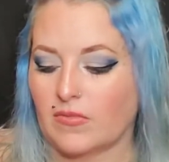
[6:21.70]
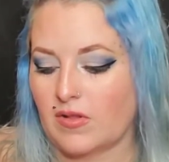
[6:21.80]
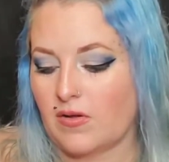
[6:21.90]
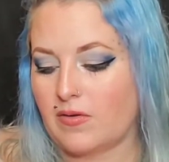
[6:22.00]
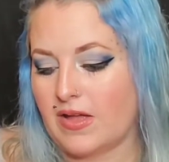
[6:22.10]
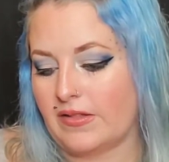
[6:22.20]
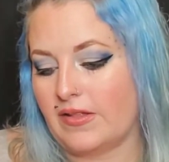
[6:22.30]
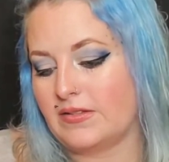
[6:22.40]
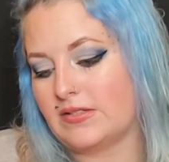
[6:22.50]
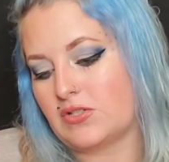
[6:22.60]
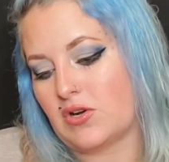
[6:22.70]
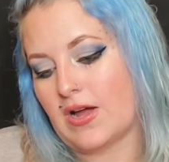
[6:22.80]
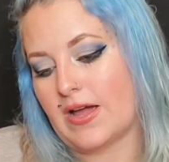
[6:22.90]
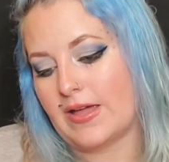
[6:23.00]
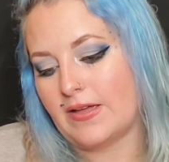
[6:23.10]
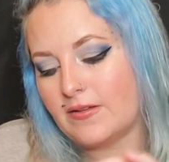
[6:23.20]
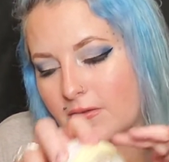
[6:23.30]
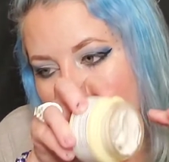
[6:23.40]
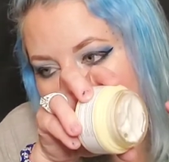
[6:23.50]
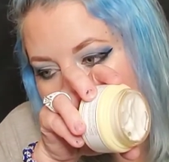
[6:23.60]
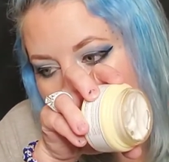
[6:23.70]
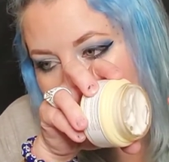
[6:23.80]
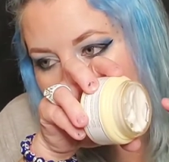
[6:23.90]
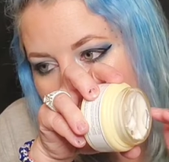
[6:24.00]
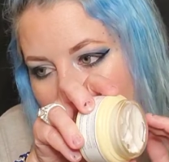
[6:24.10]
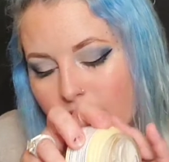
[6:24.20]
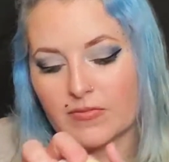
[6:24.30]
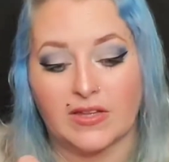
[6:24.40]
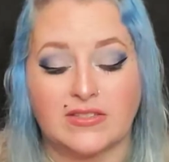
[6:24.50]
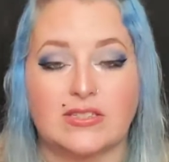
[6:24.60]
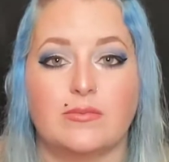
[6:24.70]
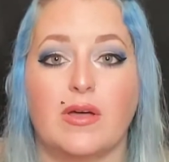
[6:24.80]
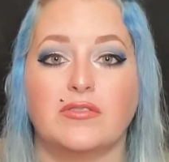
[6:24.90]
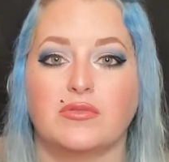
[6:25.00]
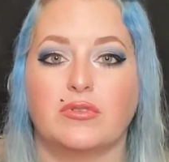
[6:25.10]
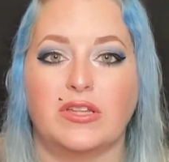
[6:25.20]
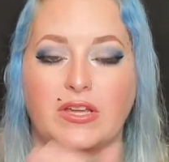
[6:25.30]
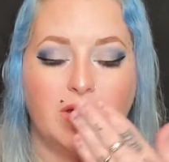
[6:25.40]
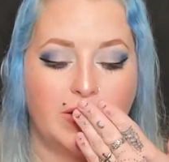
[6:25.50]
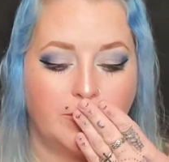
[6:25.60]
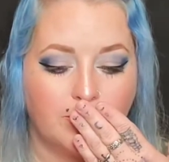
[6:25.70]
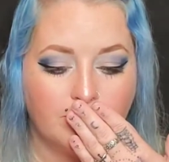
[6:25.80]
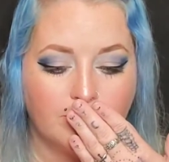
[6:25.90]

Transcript: Okay, let's try. That smells really good.